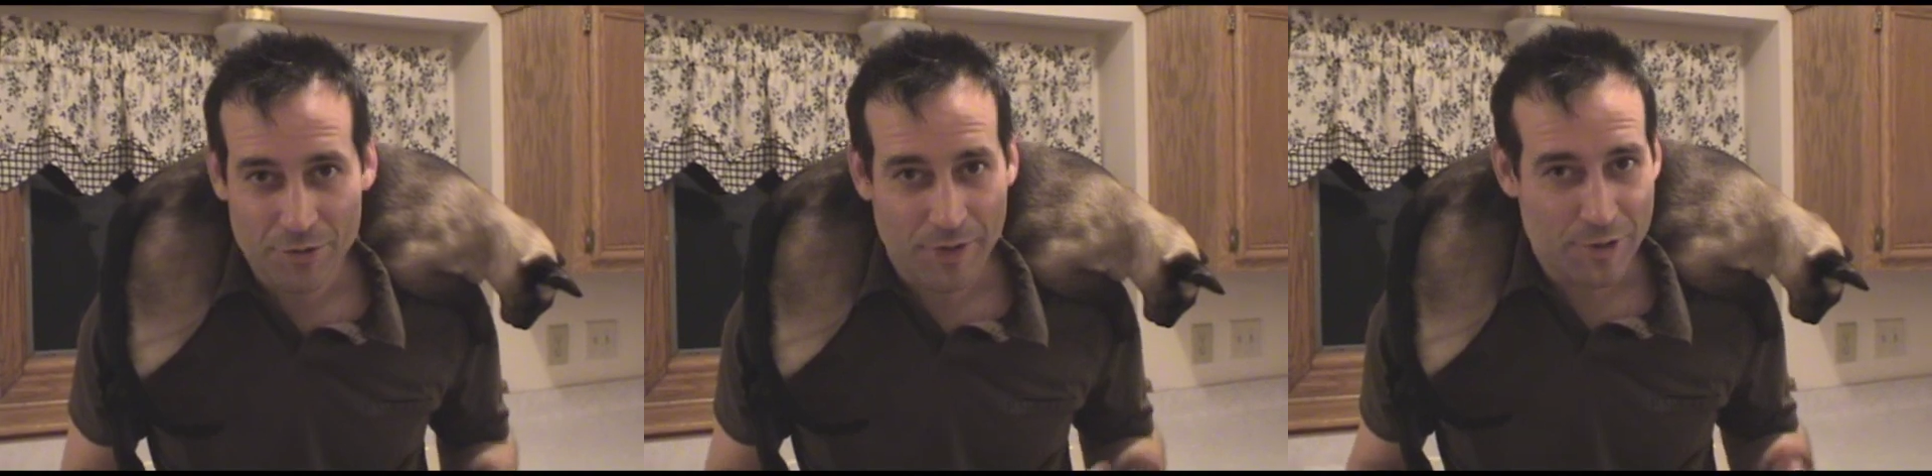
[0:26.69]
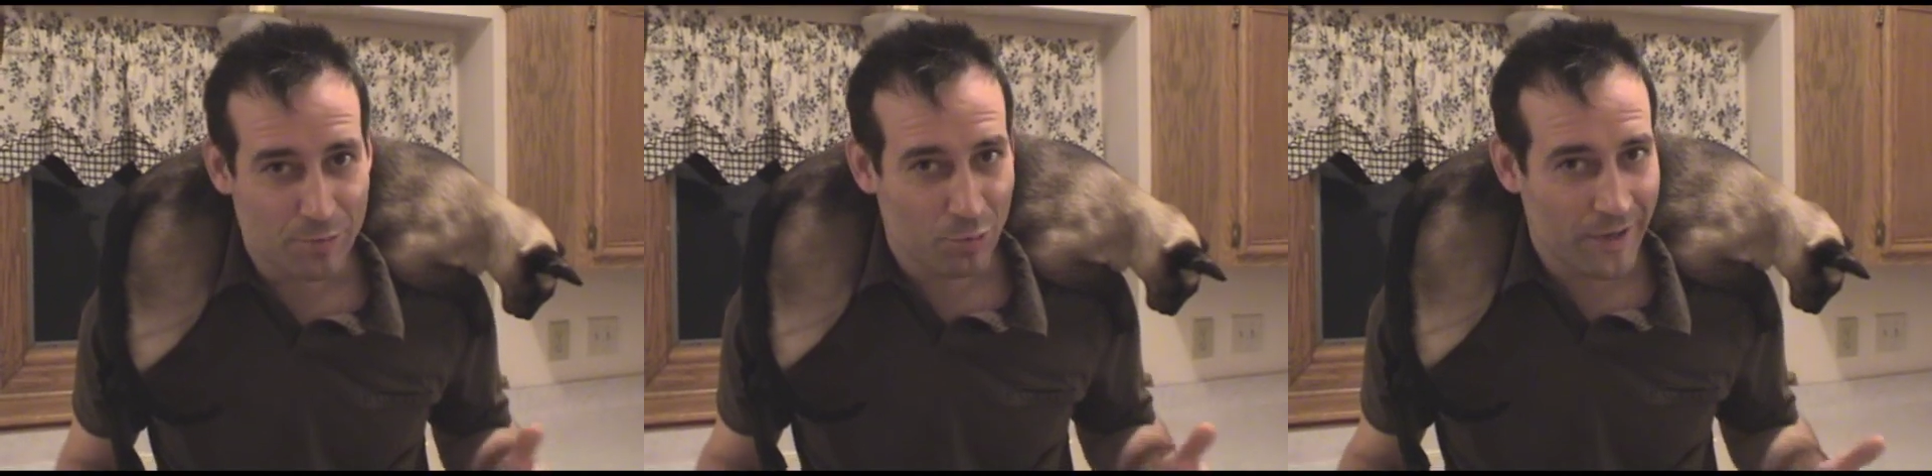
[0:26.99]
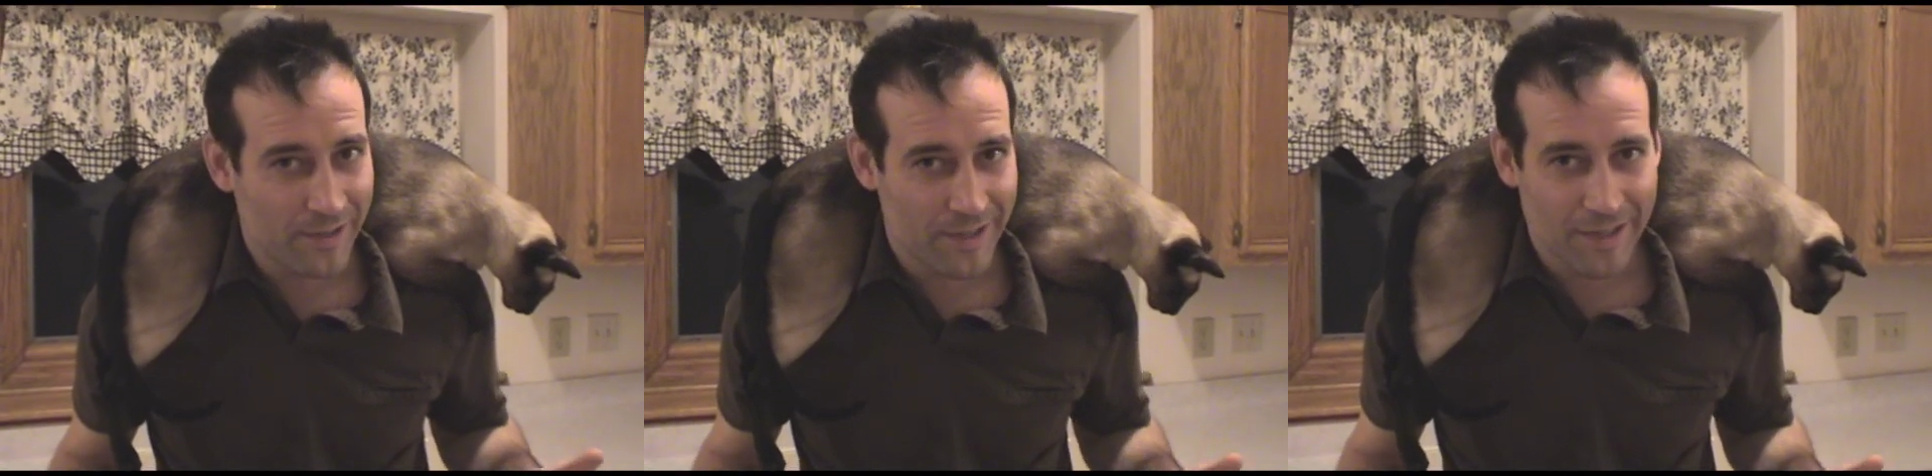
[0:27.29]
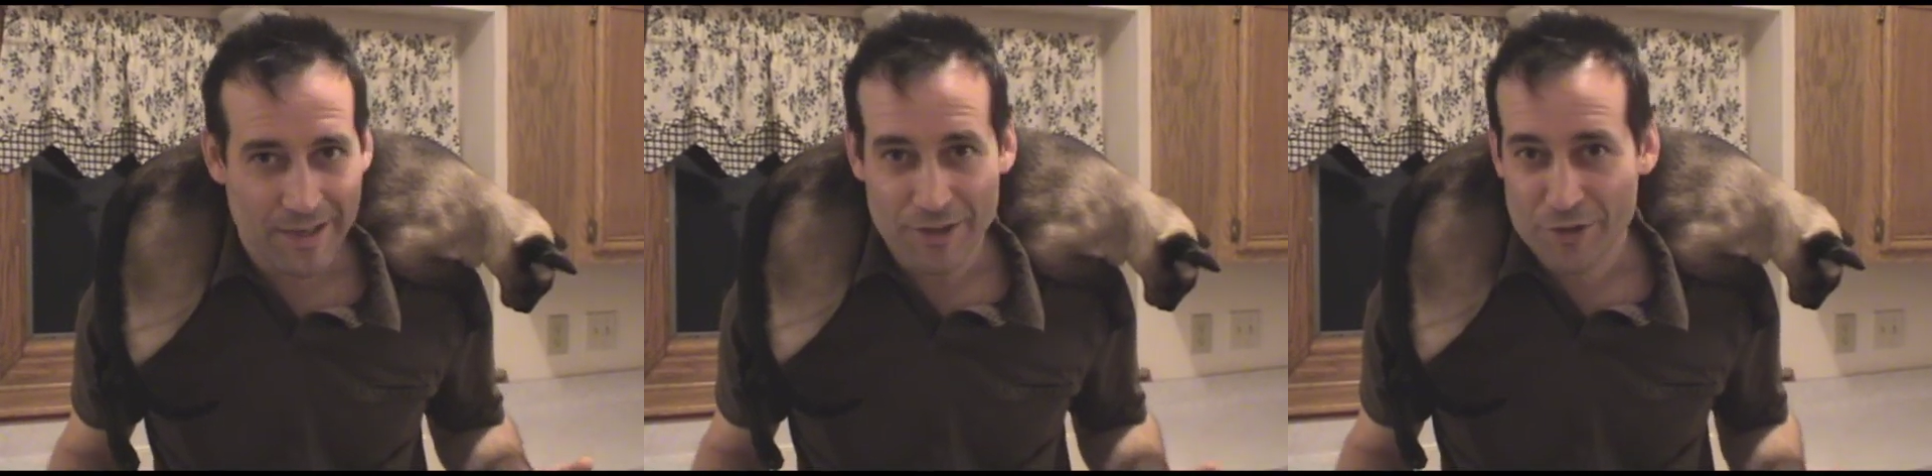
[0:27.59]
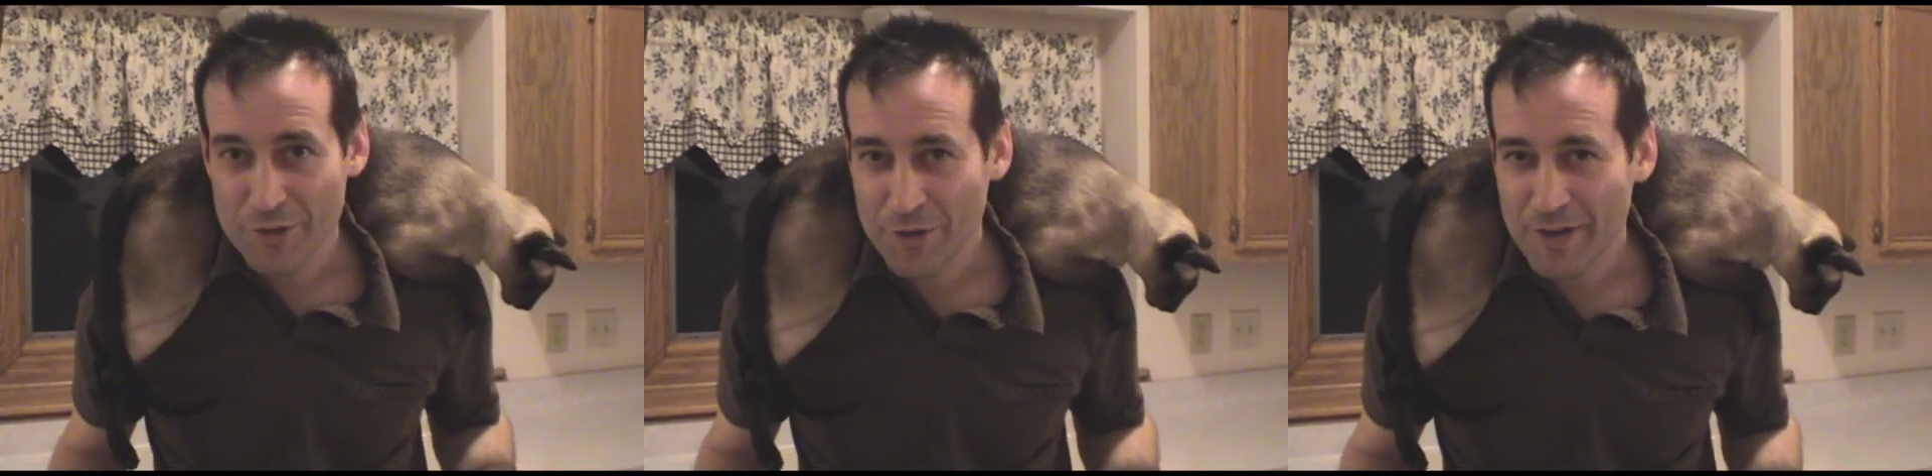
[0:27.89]
You try sprinkling it
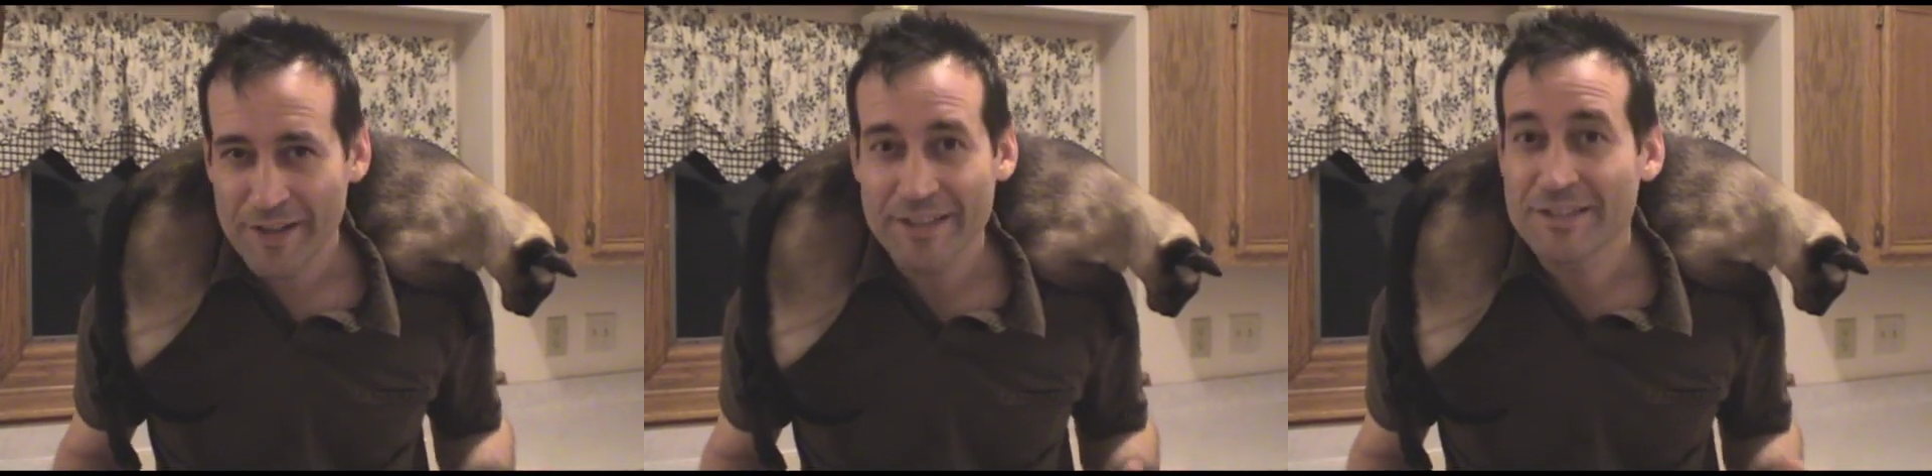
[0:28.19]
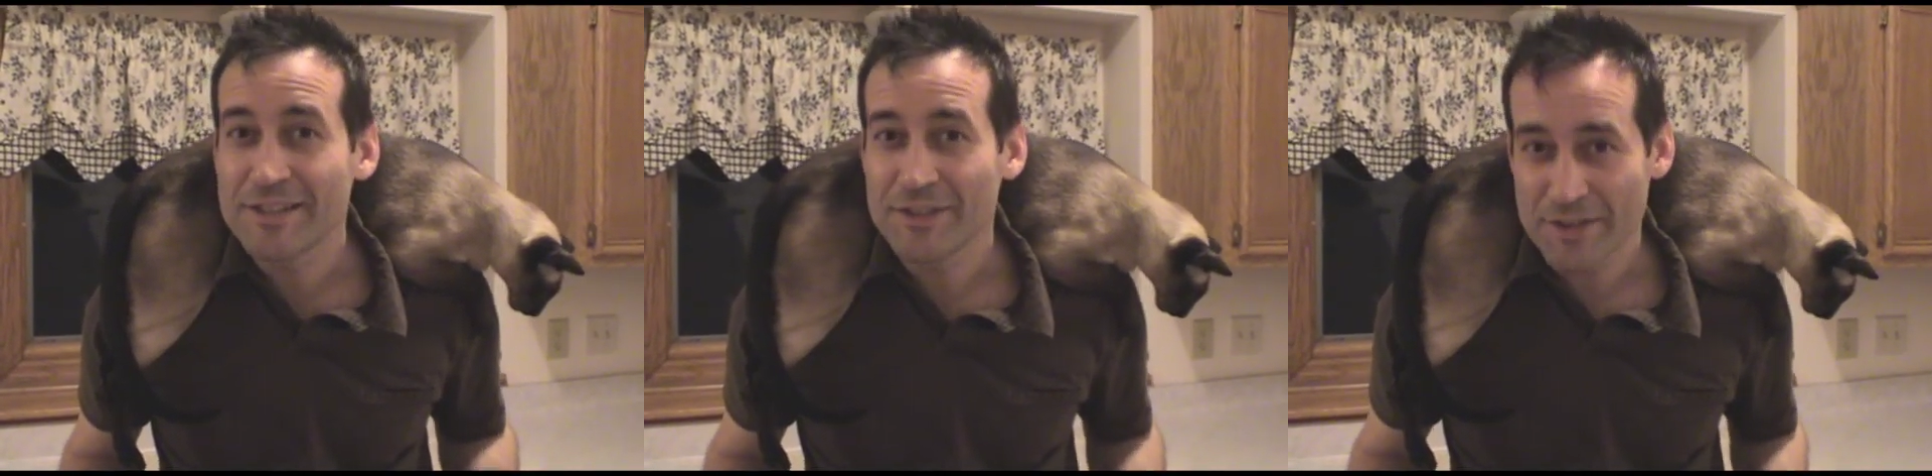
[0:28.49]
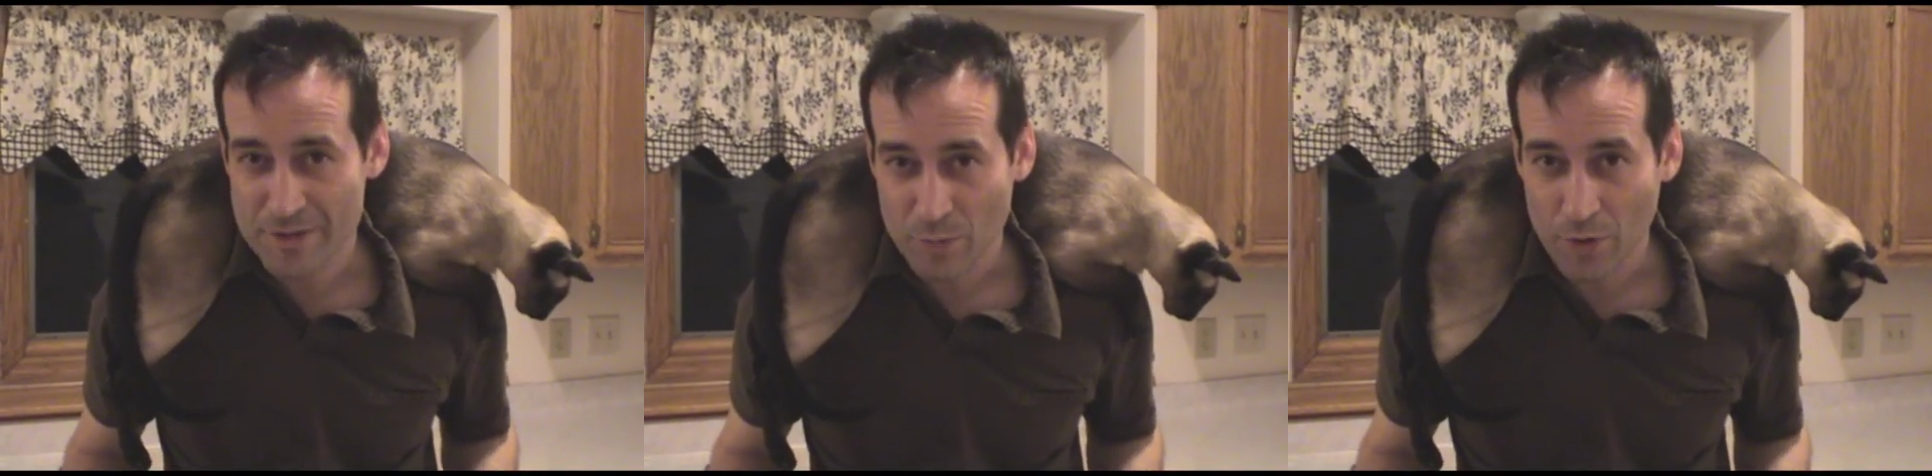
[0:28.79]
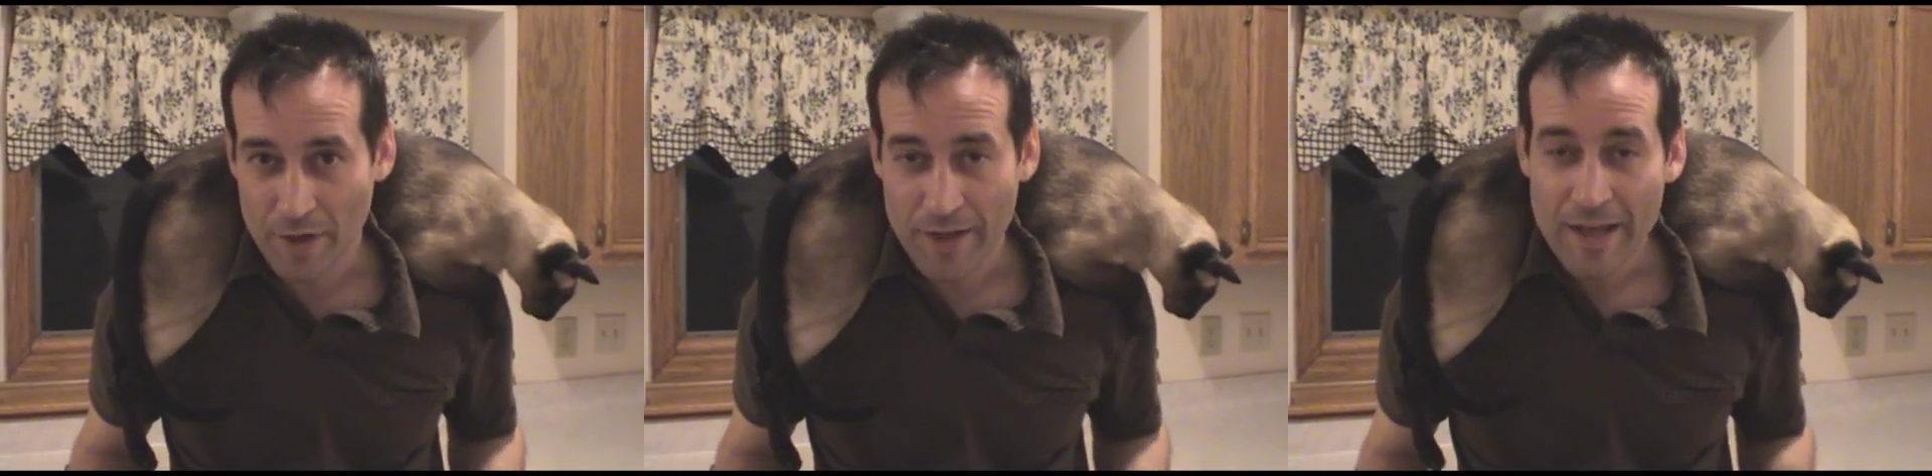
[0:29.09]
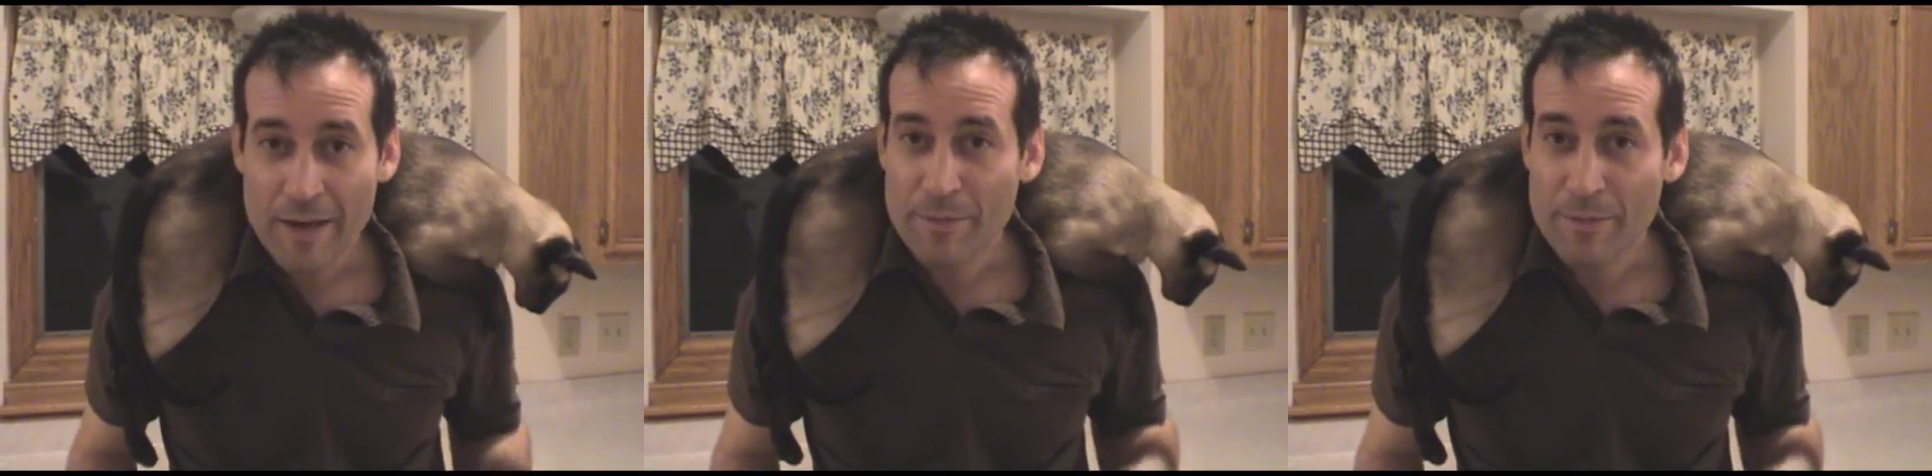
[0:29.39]
on tuna and it still doesn't work.